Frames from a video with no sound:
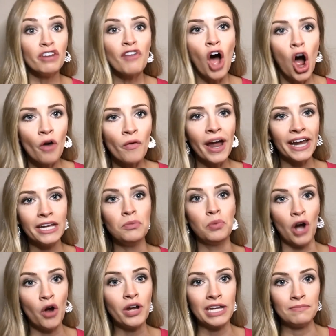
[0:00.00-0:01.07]
You've already
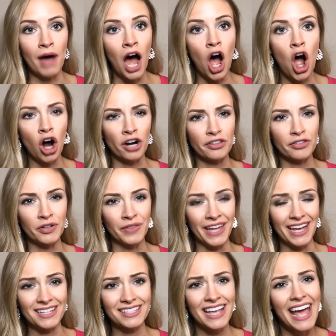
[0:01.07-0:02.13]
broken my heart through
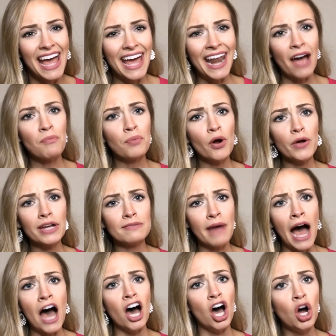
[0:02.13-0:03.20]
this. And I've broken
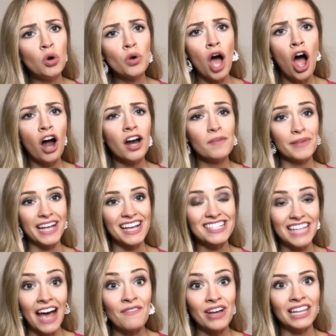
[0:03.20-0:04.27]
my own heart because
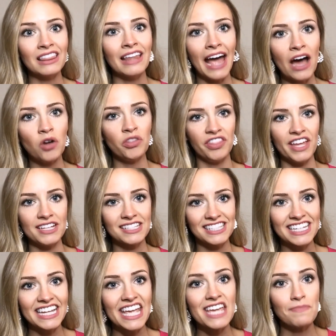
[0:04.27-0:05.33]
I've allowed this
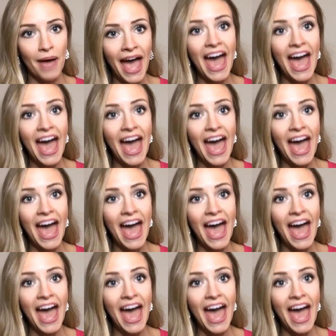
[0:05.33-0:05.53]
to keep